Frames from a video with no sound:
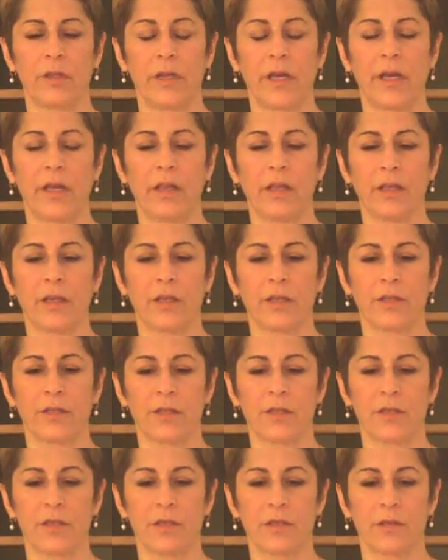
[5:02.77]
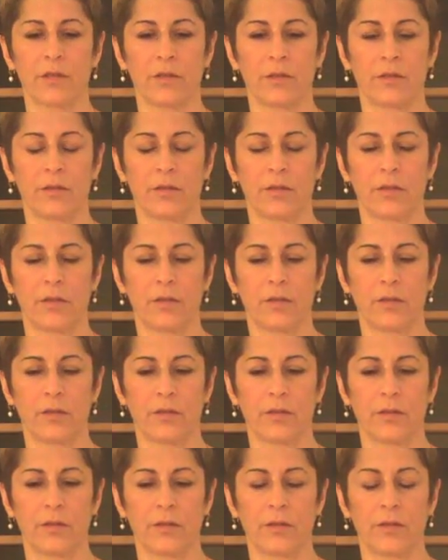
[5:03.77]
elegance
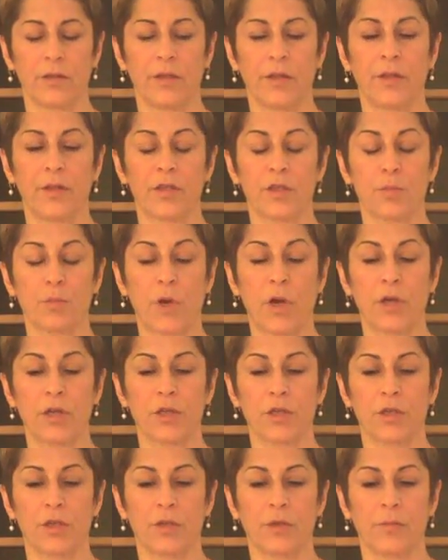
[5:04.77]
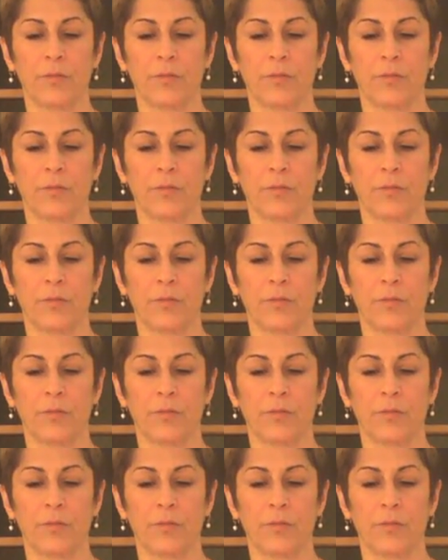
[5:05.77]
in this posture.